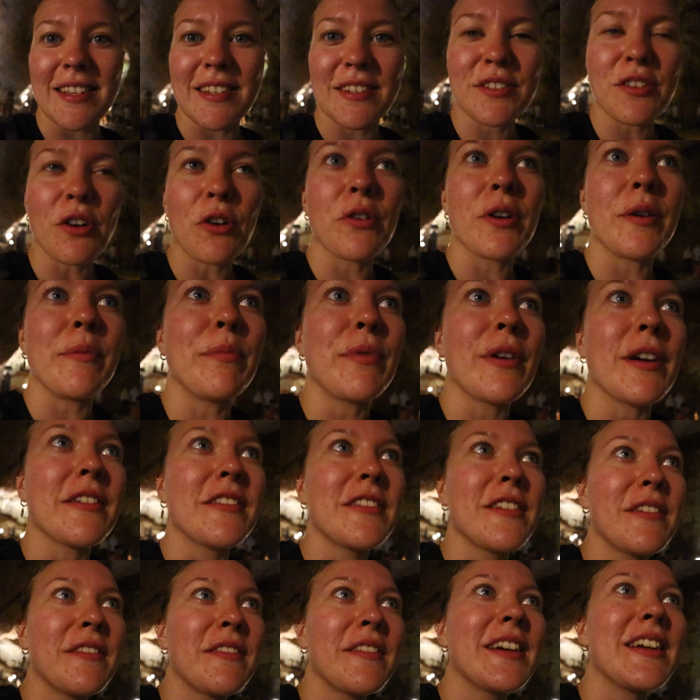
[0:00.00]
is so
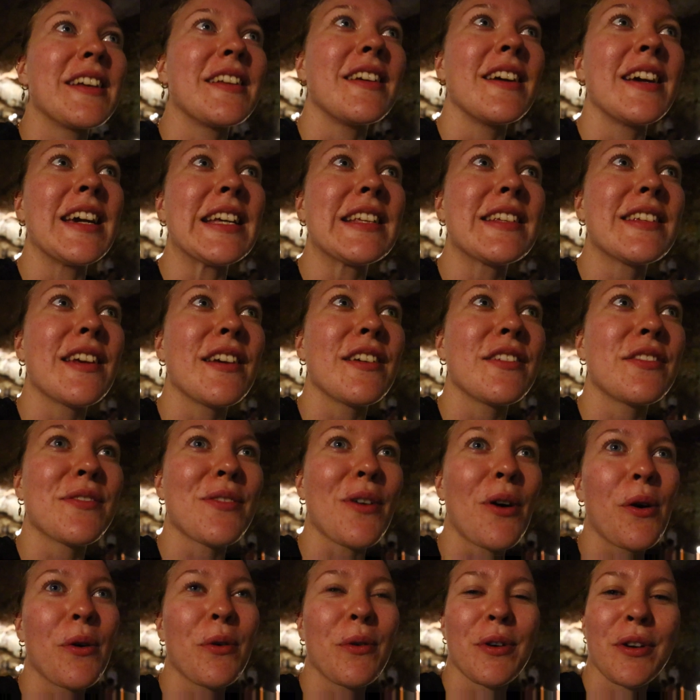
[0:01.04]
impressive. It is
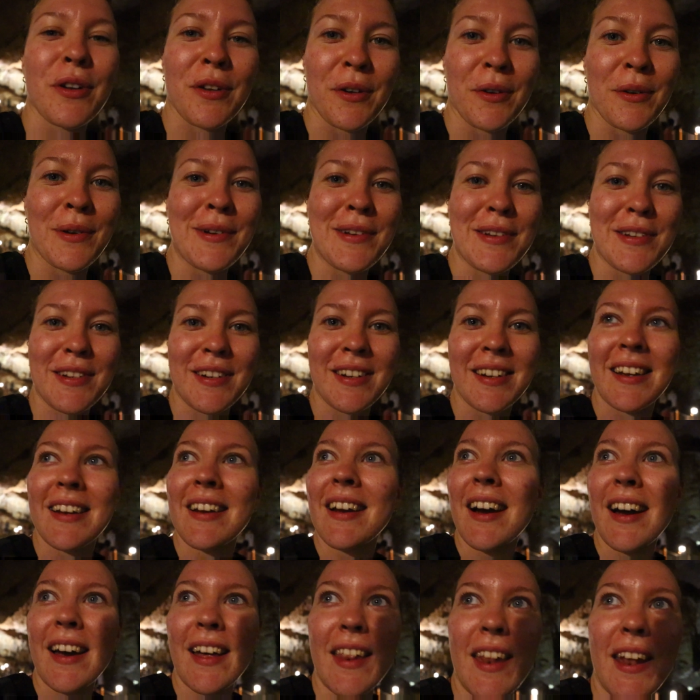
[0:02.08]
so huge.
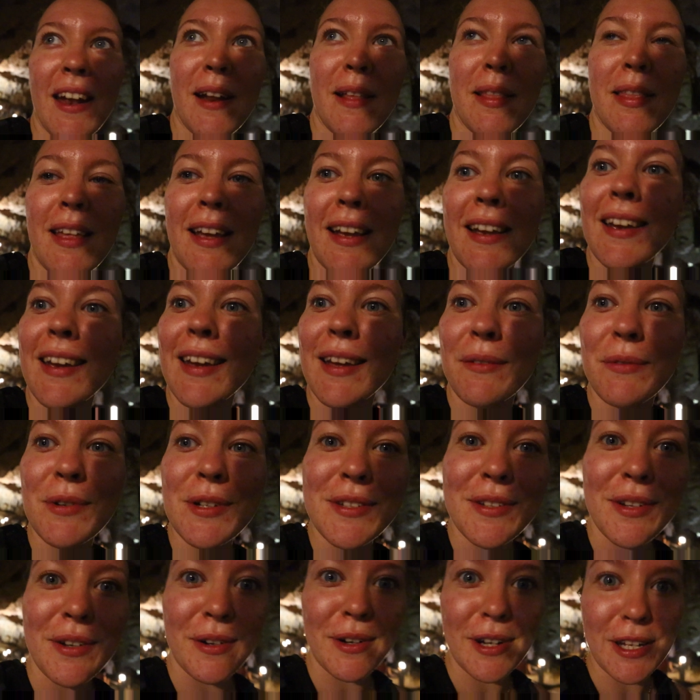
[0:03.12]
I didn't think it
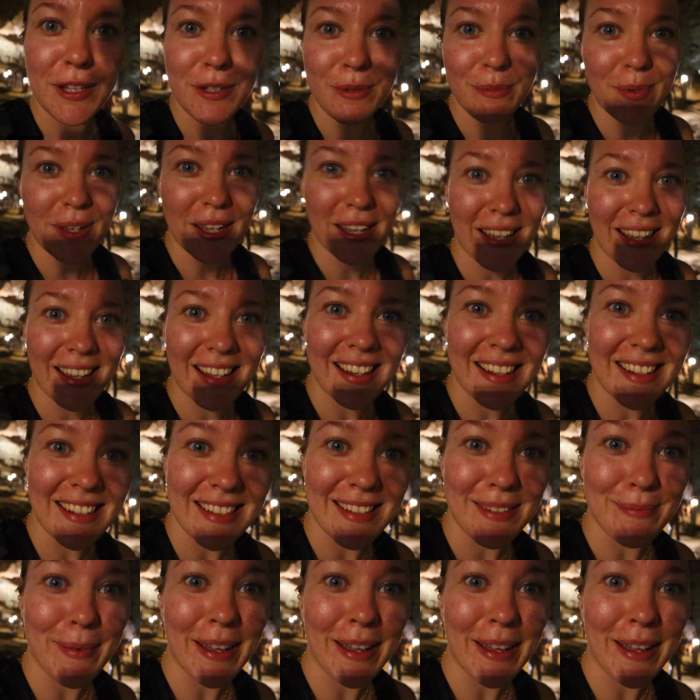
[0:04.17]
was going to be this